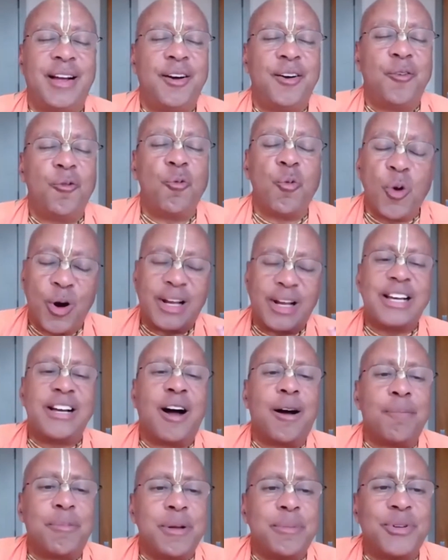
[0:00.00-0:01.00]
working
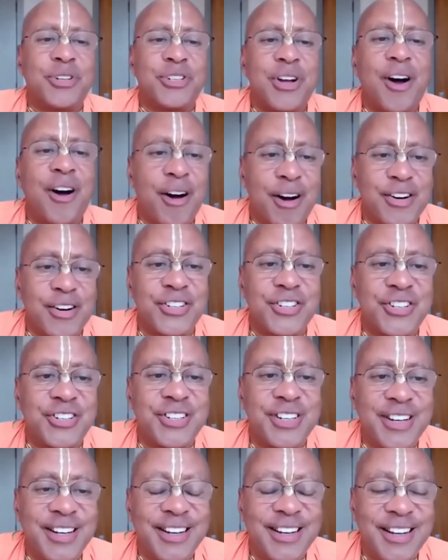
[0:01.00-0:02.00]
on people's hearts
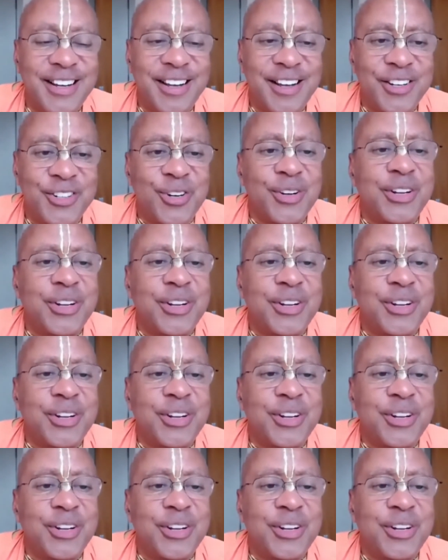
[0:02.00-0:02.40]
so